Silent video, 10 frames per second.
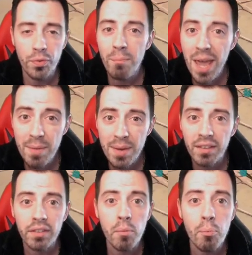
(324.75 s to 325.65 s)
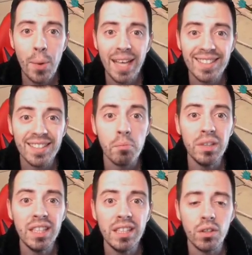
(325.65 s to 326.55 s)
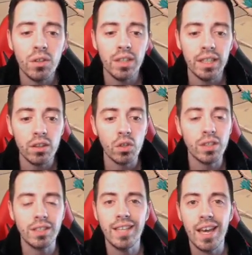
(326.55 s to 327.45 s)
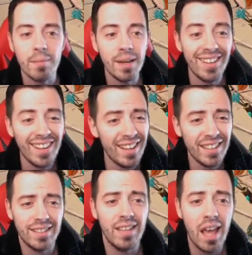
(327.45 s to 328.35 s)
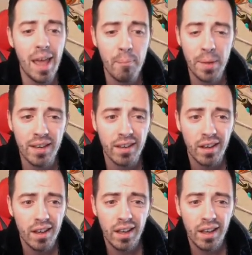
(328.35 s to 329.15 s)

maybe the best bleeder in the game and he is epic.